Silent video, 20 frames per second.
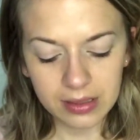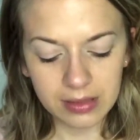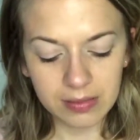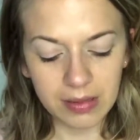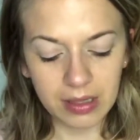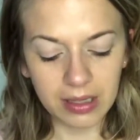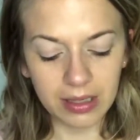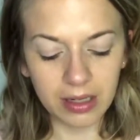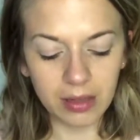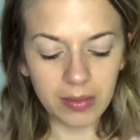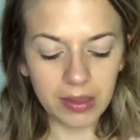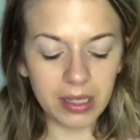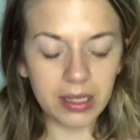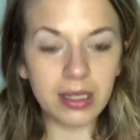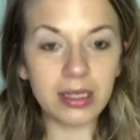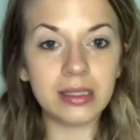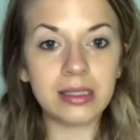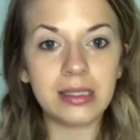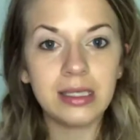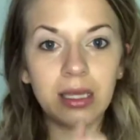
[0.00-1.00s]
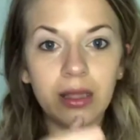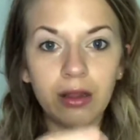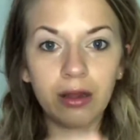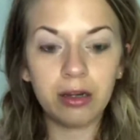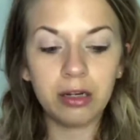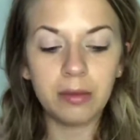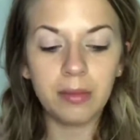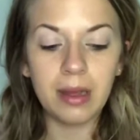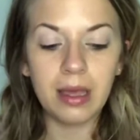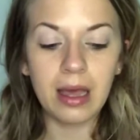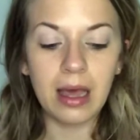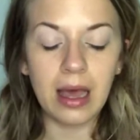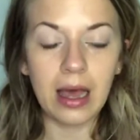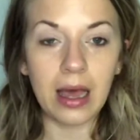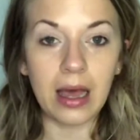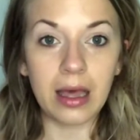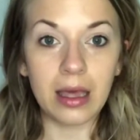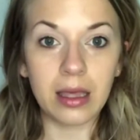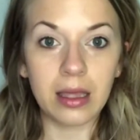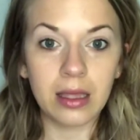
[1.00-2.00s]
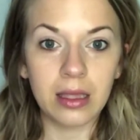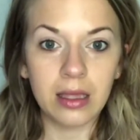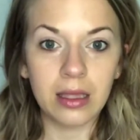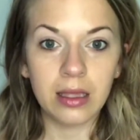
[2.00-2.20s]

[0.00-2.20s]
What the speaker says: So a little bit of concealer under my eye.